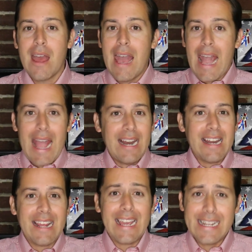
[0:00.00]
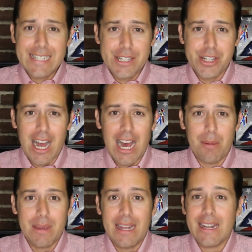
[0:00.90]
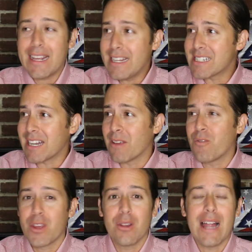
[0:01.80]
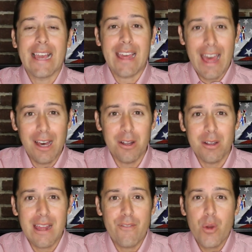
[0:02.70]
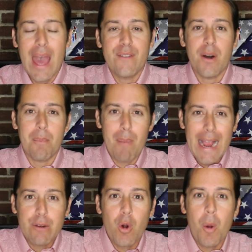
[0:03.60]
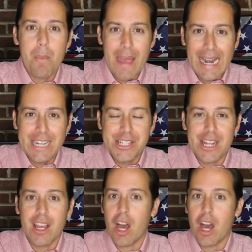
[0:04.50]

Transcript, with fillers: And an easy job can easily feel like hell if you have a micromanaging,